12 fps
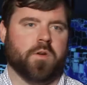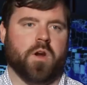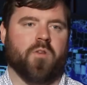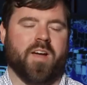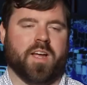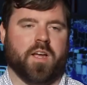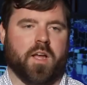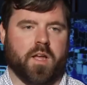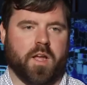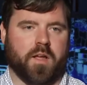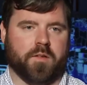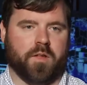you know, like a,
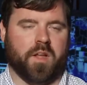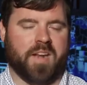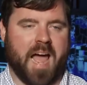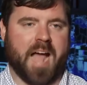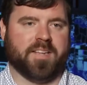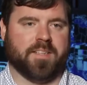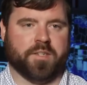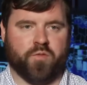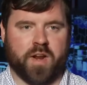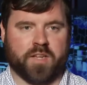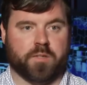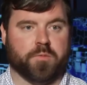a, a NAS that's
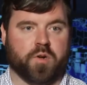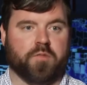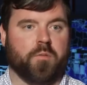running some sort